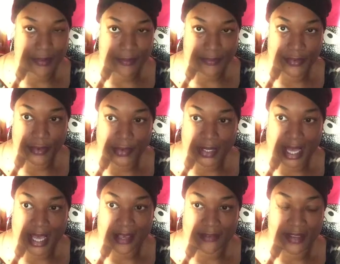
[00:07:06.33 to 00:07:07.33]
feel
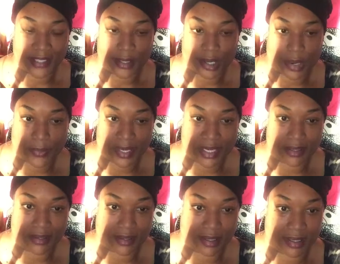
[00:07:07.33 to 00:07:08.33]
like things are
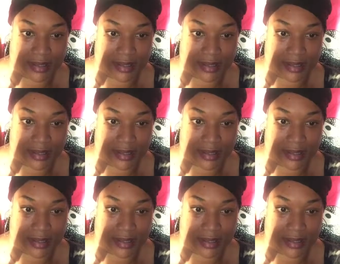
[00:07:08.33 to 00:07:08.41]
going